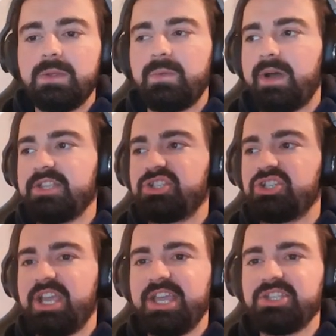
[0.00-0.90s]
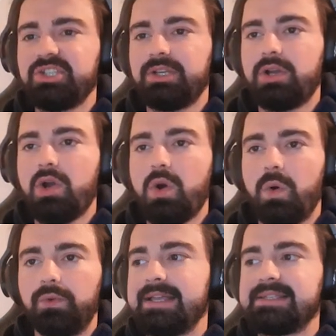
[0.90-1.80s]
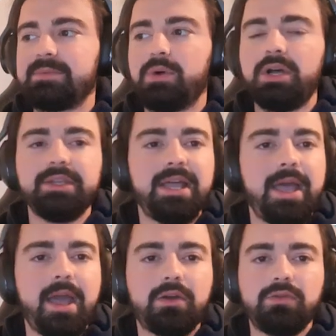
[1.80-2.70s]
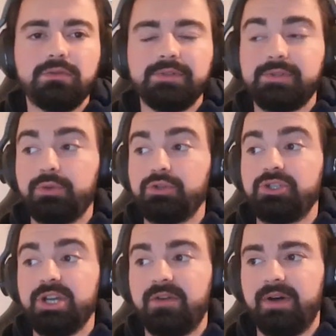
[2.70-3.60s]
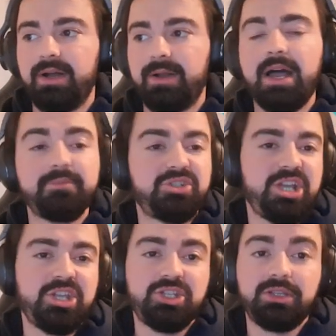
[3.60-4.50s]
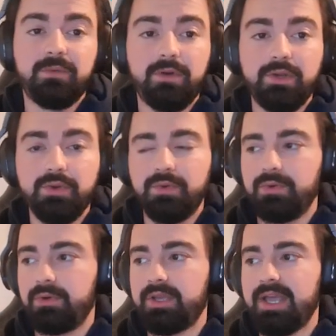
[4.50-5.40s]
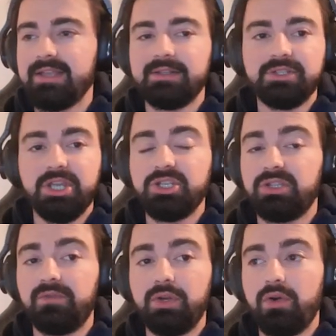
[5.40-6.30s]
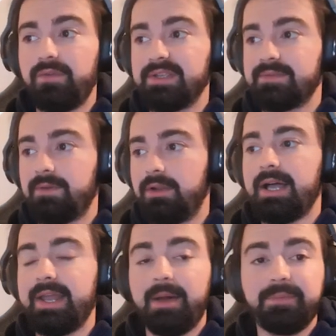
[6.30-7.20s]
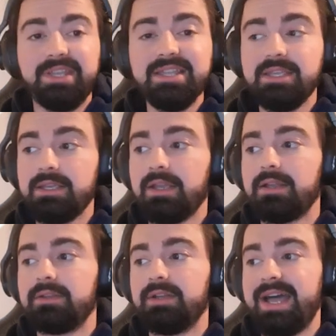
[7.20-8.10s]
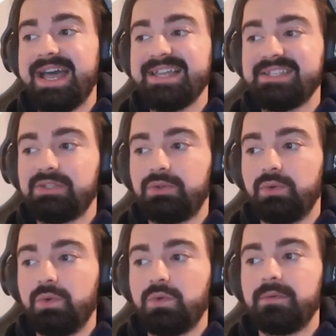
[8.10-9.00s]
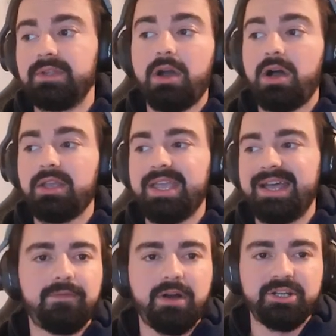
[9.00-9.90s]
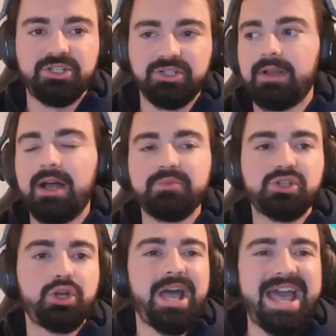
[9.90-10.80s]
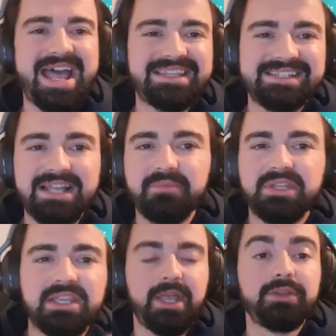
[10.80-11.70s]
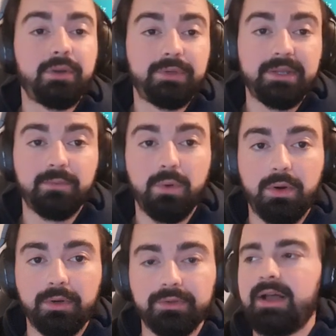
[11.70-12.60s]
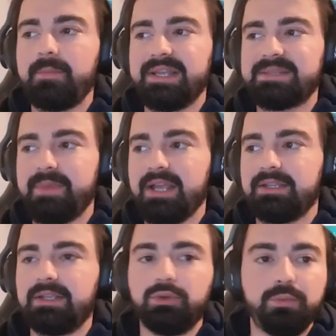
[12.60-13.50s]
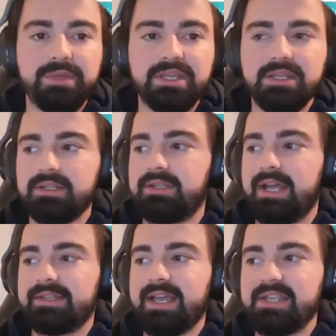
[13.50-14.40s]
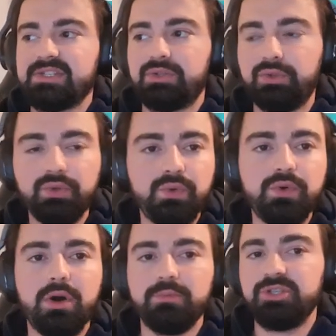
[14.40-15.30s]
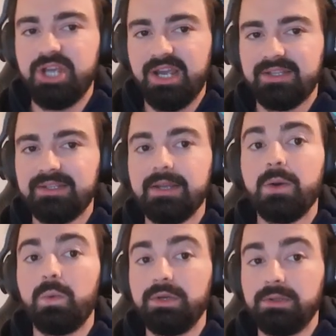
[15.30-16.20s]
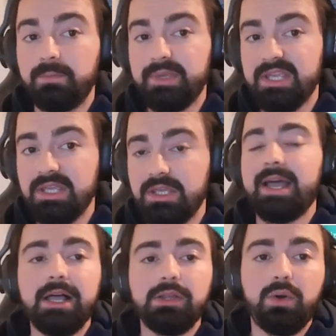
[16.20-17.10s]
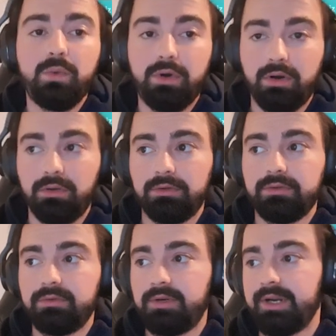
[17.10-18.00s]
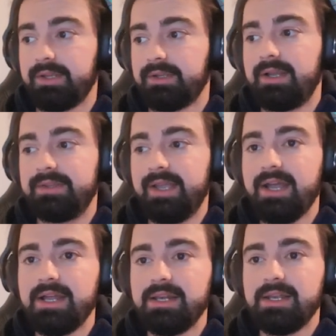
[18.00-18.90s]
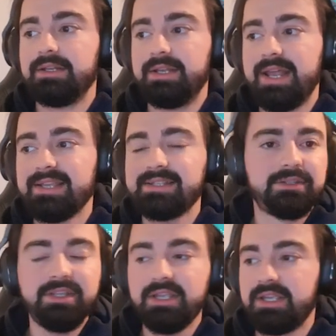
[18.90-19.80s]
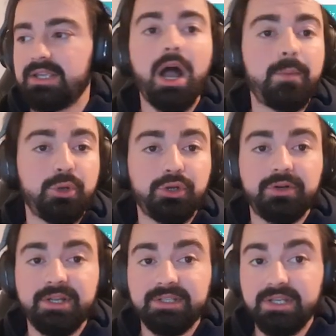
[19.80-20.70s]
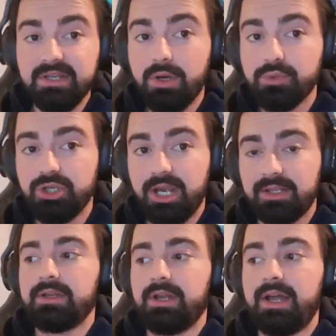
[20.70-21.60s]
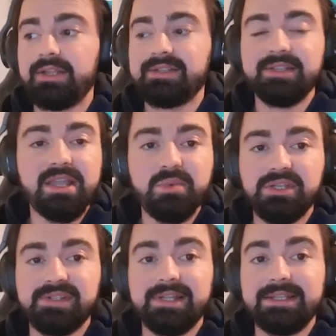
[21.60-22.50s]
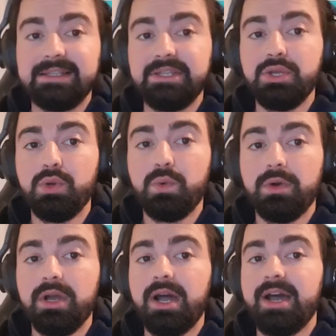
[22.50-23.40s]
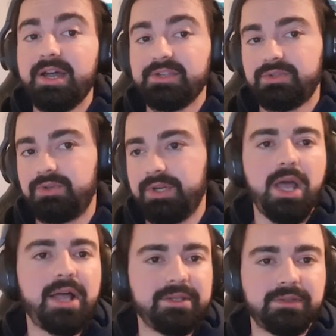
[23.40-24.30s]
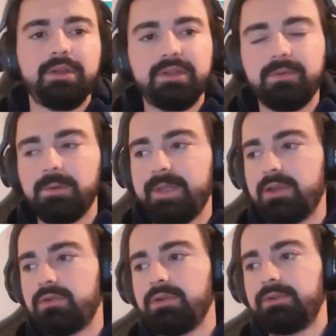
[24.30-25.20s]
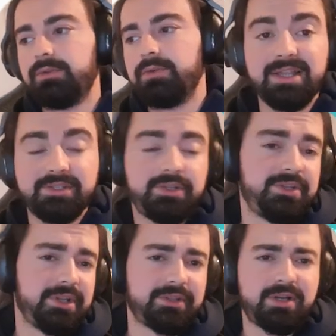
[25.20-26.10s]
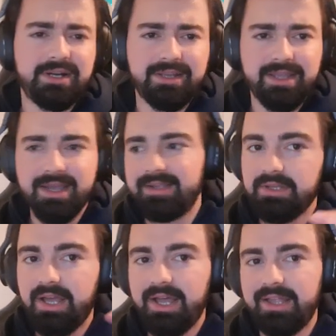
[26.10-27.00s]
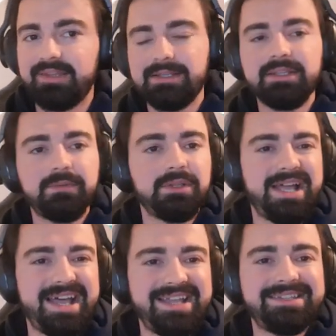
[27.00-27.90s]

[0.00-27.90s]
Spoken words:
if I change the code, S1 equals to Java. I'm changing the value, okay? Changing the value of S1 and updating the s2 with concat function. I'm just gonna add something end of that word. I'm expecting to be that s2 object will be hello world, right? And then next thing, I'm gonna create a new object and its name is new s3, and it will be equal to s3.concat, and it will add